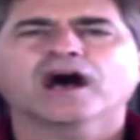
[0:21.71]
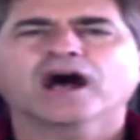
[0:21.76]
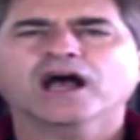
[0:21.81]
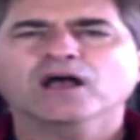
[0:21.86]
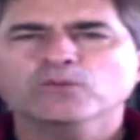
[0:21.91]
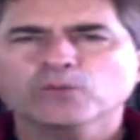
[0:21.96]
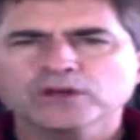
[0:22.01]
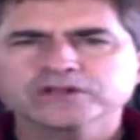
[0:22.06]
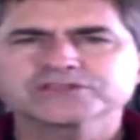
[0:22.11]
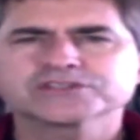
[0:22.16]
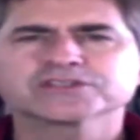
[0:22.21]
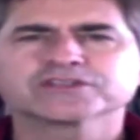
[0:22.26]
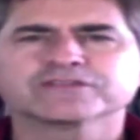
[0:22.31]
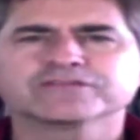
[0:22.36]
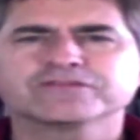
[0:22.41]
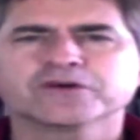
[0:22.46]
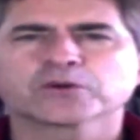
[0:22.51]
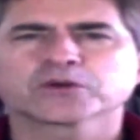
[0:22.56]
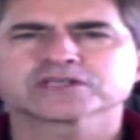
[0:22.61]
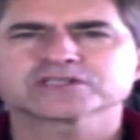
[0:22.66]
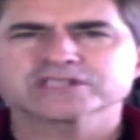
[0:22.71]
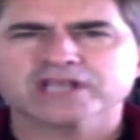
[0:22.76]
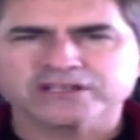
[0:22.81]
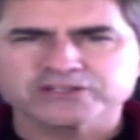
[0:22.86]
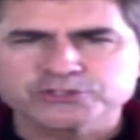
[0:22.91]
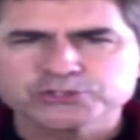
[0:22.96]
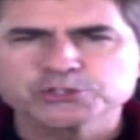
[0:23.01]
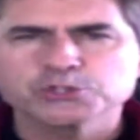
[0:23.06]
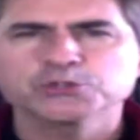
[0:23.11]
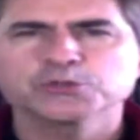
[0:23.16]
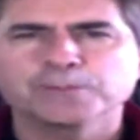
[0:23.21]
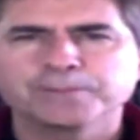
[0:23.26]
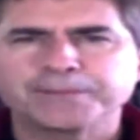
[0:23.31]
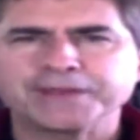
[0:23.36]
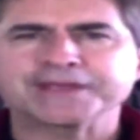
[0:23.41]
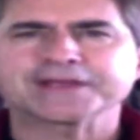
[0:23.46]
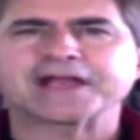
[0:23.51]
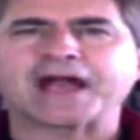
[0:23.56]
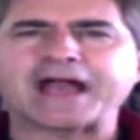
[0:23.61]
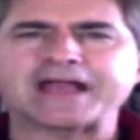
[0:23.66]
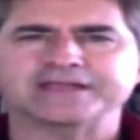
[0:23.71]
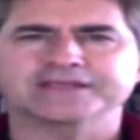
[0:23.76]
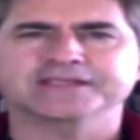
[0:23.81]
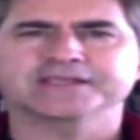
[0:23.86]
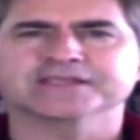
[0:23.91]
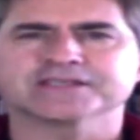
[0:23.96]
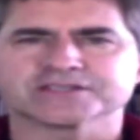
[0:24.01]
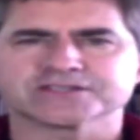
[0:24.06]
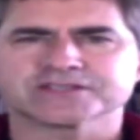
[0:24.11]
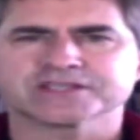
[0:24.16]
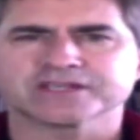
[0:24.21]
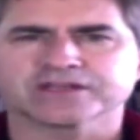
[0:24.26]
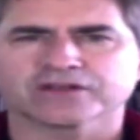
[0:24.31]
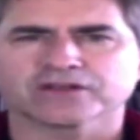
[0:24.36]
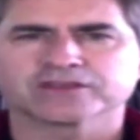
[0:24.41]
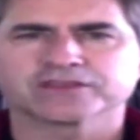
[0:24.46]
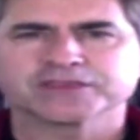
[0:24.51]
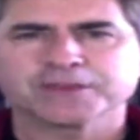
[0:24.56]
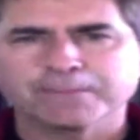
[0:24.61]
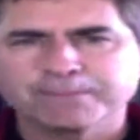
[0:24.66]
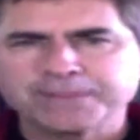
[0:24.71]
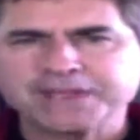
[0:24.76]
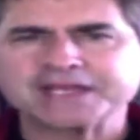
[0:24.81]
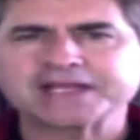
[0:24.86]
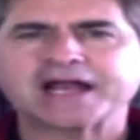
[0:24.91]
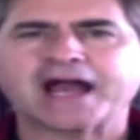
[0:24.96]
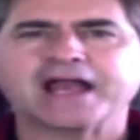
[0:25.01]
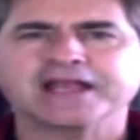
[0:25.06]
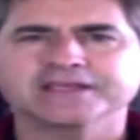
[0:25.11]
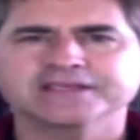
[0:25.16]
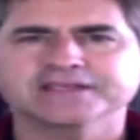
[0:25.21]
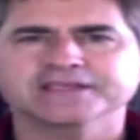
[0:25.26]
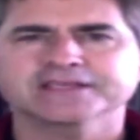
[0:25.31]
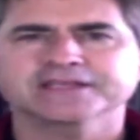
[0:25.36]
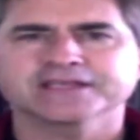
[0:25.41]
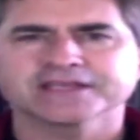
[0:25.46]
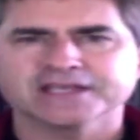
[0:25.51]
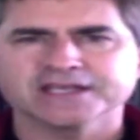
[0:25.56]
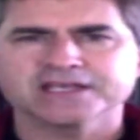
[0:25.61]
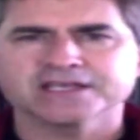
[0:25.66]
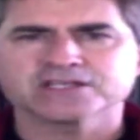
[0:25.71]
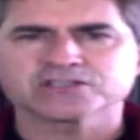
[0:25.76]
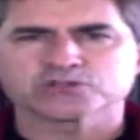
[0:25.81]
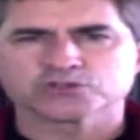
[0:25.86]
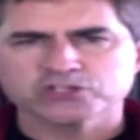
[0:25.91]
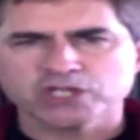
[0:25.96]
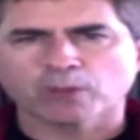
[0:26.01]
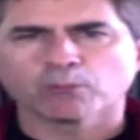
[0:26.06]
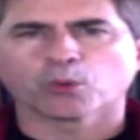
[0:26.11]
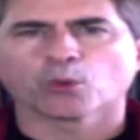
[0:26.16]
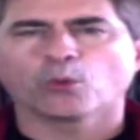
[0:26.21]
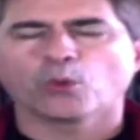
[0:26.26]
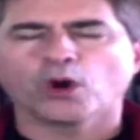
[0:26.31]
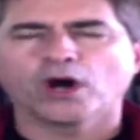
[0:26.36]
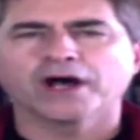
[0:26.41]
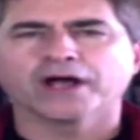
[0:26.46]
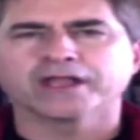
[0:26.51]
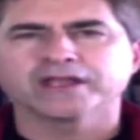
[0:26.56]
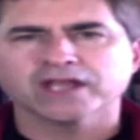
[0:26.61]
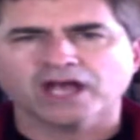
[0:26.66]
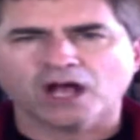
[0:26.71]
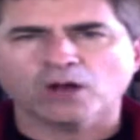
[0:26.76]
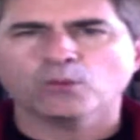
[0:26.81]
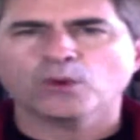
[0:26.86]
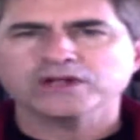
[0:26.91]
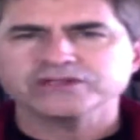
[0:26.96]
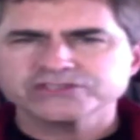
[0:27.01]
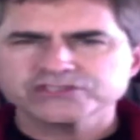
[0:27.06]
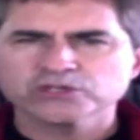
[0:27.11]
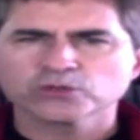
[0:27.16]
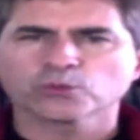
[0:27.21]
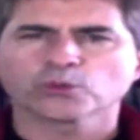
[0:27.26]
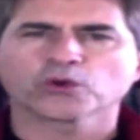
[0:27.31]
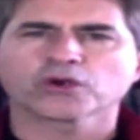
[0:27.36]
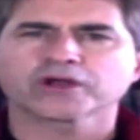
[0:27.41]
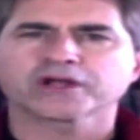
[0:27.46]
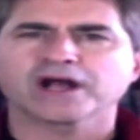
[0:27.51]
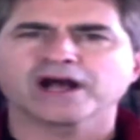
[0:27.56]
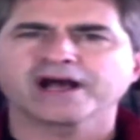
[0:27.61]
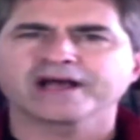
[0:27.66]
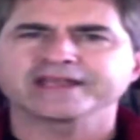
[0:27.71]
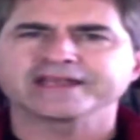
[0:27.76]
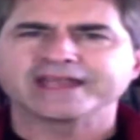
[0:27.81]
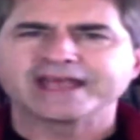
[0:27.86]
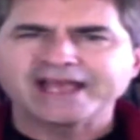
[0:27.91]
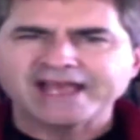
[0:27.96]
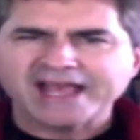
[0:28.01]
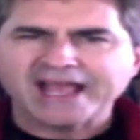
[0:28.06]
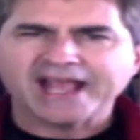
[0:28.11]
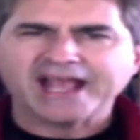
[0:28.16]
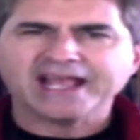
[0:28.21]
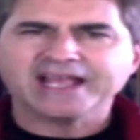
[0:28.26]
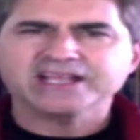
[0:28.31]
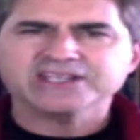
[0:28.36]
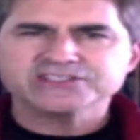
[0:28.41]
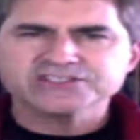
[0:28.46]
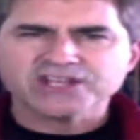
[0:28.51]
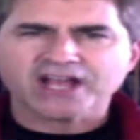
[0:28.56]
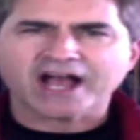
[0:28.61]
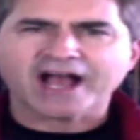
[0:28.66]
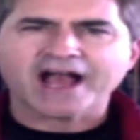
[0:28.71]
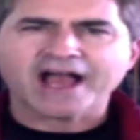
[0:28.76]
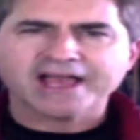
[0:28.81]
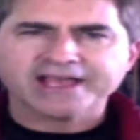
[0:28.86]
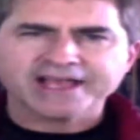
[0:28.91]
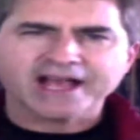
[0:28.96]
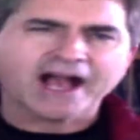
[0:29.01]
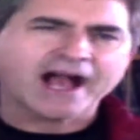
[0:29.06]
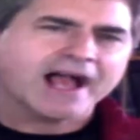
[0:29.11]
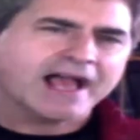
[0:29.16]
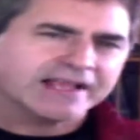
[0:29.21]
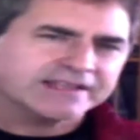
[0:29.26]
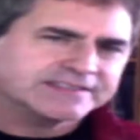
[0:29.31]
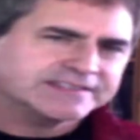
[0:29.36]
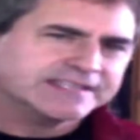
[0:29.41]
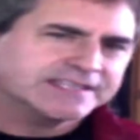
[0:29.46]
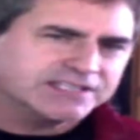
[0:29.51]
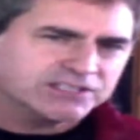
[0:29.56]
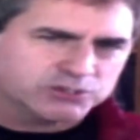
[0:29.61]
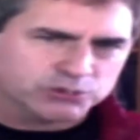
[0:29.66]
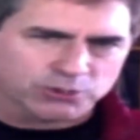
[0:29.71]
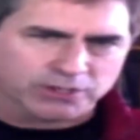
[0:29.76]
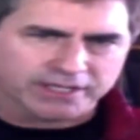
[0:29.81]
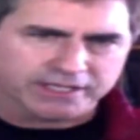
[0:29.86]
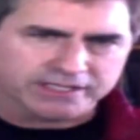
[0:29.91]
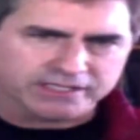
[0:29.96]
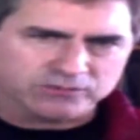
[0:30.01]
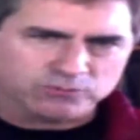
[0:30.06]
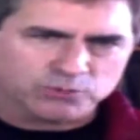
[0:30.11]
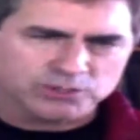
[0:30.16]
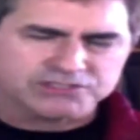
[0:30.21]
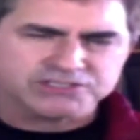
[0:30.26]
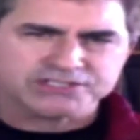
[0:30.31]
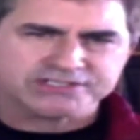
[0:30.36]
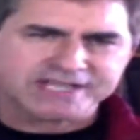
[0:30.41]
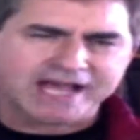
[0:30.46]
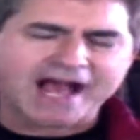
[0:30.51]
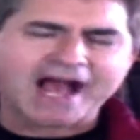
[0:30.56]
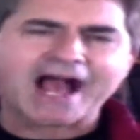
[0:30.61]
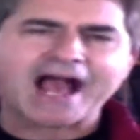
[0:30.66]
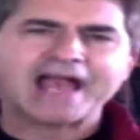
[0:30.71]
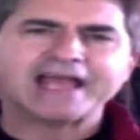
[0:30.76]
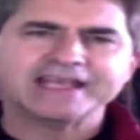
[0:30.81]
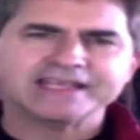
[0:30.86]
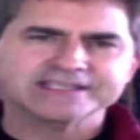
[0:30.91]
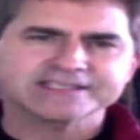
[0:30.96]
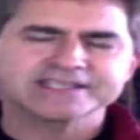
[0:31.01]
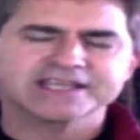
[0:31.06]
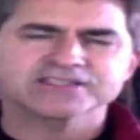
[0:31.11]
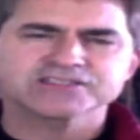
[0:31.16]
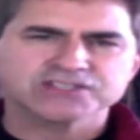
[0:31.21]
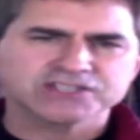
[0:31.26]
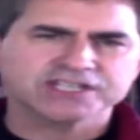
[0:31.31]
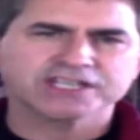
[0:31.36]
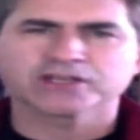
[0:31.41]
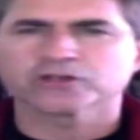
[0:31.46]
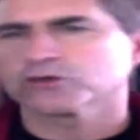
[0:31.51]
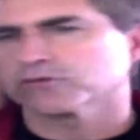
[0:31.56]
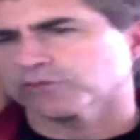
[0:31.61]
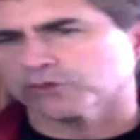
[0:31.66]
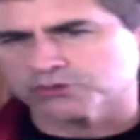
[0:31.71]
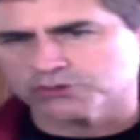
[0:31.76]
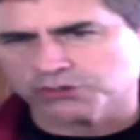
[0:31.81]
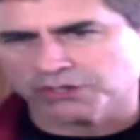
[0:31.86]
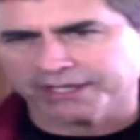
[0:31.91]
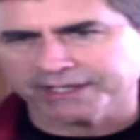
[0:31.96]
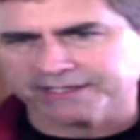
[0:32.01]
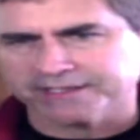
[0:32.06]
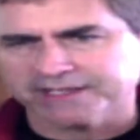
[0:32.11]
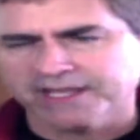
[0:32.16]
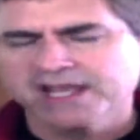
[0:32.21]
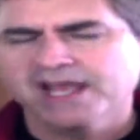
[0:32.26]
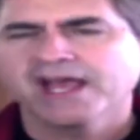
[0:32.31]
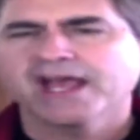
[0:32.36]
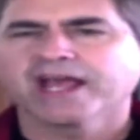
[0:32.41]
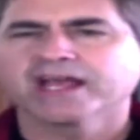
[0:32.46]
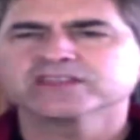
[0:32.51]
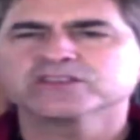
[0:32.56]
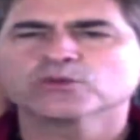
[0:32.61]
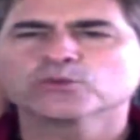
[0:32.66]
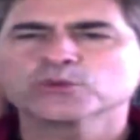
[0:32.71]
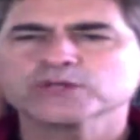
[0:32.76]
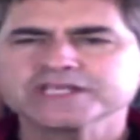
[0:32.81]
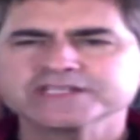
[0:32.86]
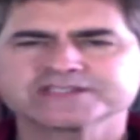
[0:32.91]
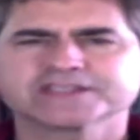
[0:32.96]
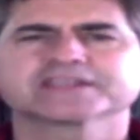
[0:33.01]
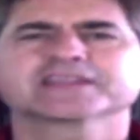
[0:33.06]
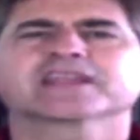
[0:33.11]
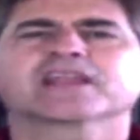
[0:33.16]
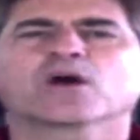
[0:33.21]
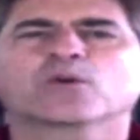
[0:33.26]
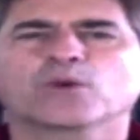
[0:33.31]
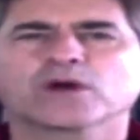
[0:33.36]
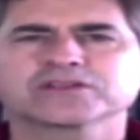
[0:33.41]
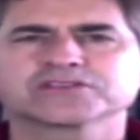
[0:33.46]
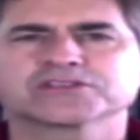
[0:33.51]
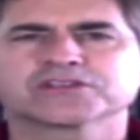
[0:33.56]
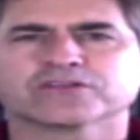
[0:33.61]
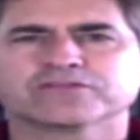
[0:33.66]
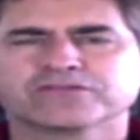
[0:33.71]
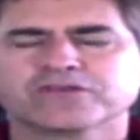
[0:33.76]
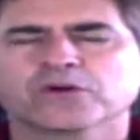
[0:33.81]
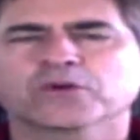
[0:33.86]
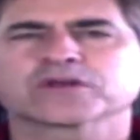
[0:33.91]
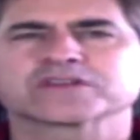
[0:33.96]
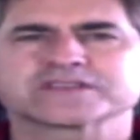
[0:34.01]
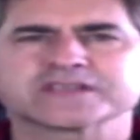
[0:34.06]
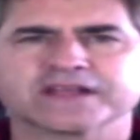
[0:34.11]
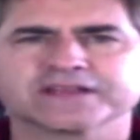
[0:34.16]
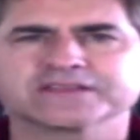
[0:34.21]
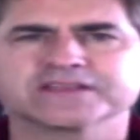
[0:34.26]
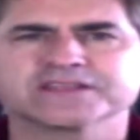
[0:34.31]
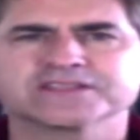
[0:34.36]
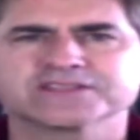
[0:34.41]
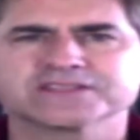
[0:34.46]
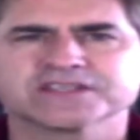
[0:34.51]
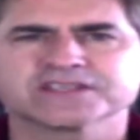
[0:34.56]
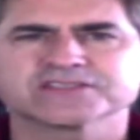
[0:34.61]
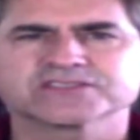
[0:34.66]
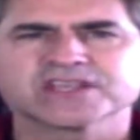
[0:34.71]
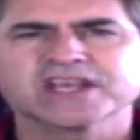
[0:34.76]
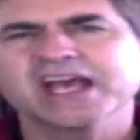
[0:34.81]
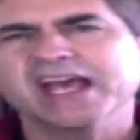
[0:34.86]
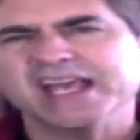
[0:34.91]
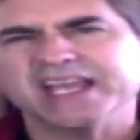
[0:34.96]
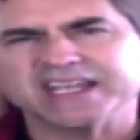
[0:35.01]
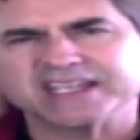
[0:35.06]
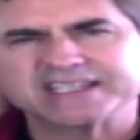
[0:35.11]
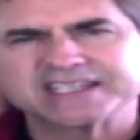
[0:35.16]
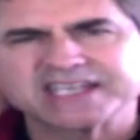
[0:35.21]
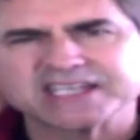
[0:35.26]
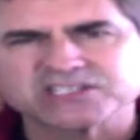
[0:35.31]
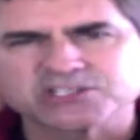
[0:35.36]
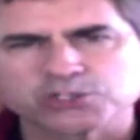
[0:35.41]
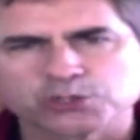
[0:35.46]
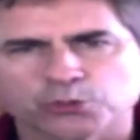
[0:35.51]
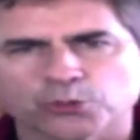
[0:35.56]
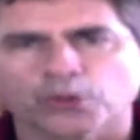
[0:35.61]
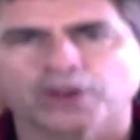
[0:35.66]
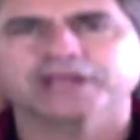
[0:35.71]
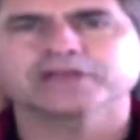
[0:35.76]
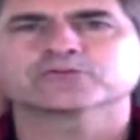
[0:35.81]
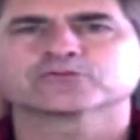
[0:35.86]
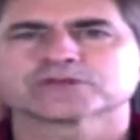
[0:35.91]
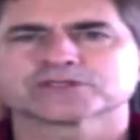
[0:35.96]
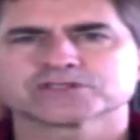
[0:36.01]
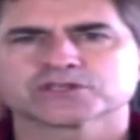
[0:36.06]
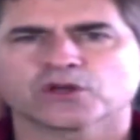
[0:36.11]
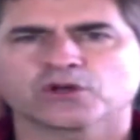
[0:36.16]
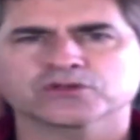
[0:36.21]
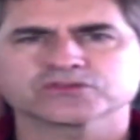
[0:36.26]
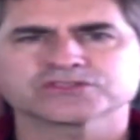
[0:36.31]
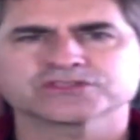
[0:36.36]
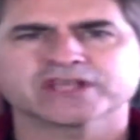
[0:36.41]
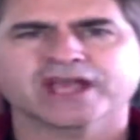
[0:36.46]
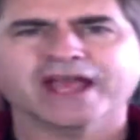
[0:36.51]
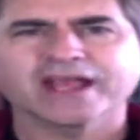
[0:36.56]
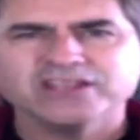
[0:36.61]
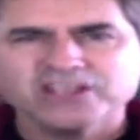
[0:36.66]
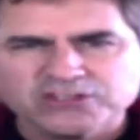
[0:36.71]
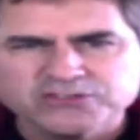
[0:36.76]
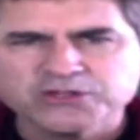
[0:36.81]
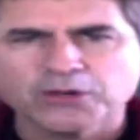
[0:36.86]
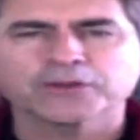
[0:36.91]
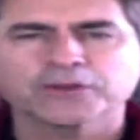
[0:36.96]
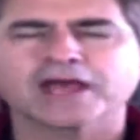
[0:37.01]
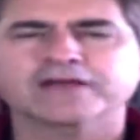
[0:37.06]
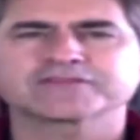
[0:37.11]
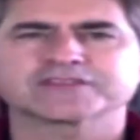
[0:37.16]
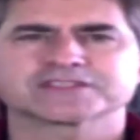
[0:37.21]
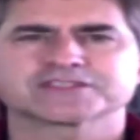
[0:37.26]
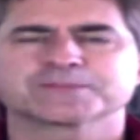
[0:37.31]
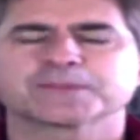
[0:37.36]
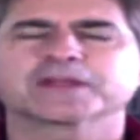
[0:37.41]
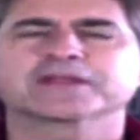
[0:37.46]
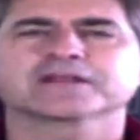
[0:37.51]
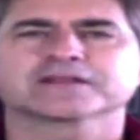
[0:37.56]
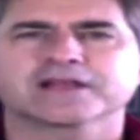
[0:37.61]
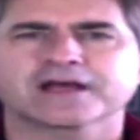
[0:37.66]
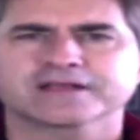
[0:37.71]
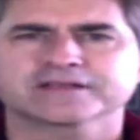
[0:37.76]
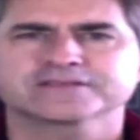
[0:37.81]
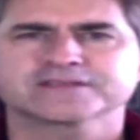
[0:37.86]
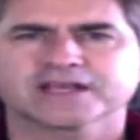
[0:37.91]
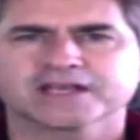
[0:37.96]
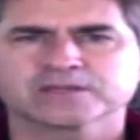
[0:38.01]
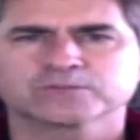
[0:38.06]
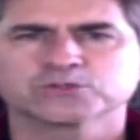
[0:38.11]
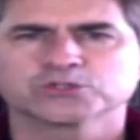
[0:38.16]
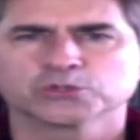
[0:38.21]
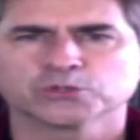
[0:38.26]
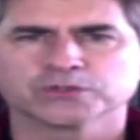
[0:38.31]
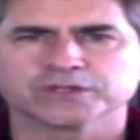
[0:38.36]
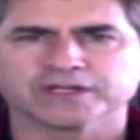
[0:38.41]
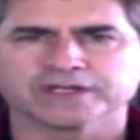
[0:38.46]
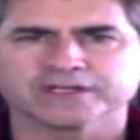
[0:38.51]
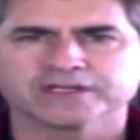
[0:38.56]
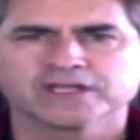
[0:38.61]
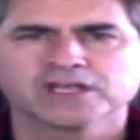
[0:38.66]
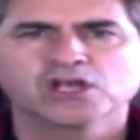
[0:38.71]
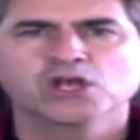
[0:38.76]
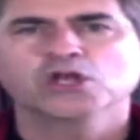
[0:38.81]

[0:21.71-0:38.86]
I want you to focus on two big ideas here. The big idea is, number one, I want you to work on HIIT training, which is high intensity interval training. And the reason that I want you to focus on this is it gets great results and you don't have to spend a lot of time doing it.